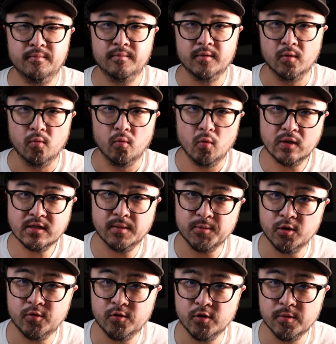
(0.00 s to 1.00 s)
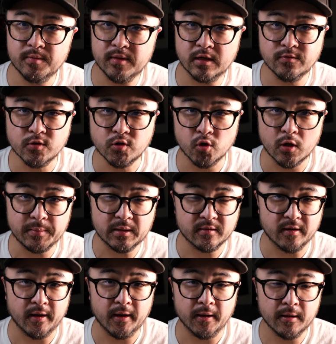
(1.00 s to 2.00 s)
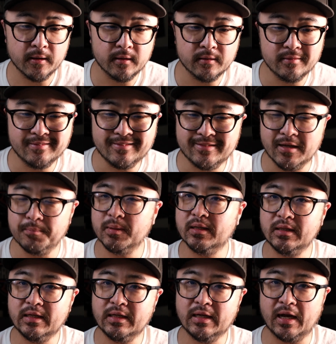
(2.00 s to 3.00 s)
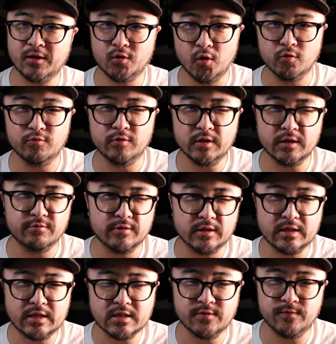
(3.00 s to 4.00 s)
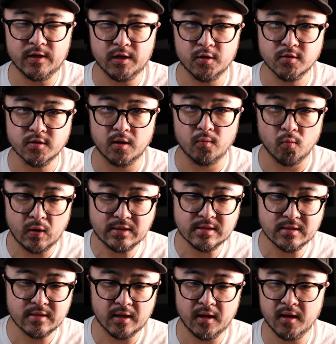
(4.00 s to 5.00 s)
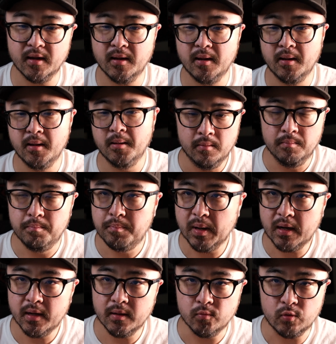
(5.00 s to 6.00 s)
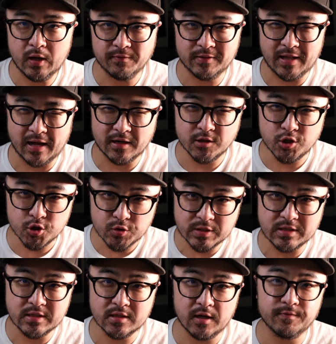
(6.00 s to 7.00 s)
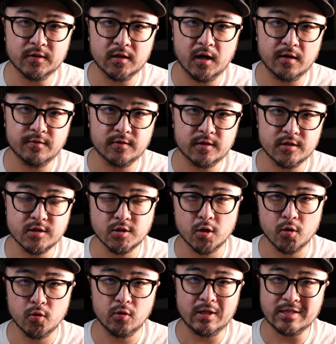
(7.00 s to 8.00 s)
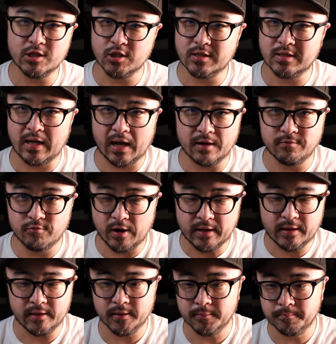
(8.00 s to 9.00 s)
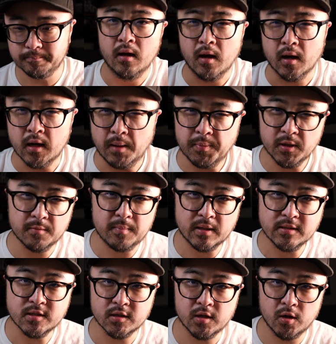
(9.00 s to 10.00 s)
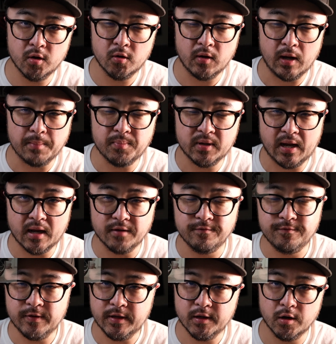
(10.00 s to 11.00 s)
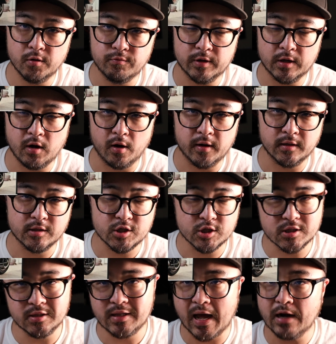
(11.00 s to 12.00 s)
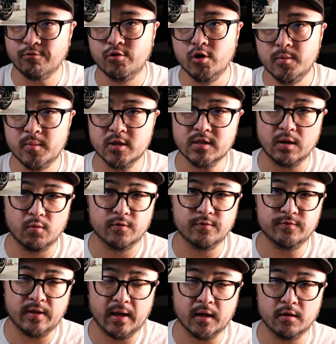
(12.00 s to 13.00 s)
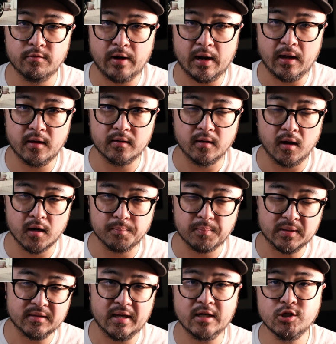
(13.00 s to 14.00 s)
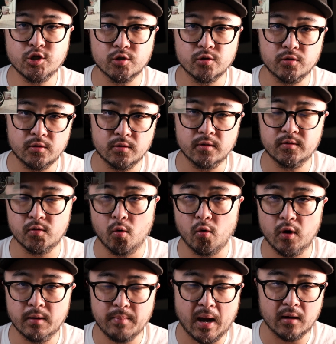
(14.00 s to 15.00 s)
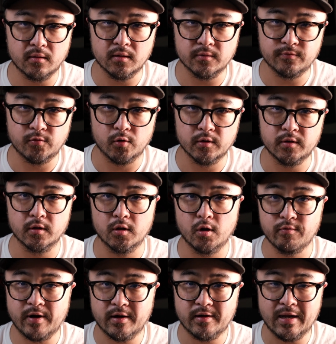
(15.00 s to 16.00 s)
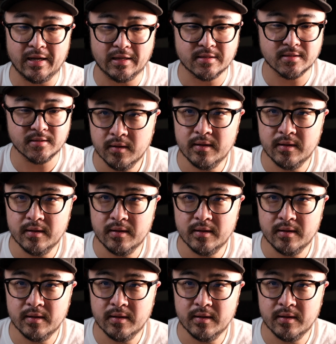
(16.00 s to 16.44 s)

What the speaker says: What's up YouTube? Thanks for joining me today. Typically, I don't really release videos on Wednesday, but we have a lot of juicy stuff to cover, so let's just dive right in. A couple of months ago, I put out a video regarding just a lot of rumors that were flying around on a potential touring model for the Lowrider S.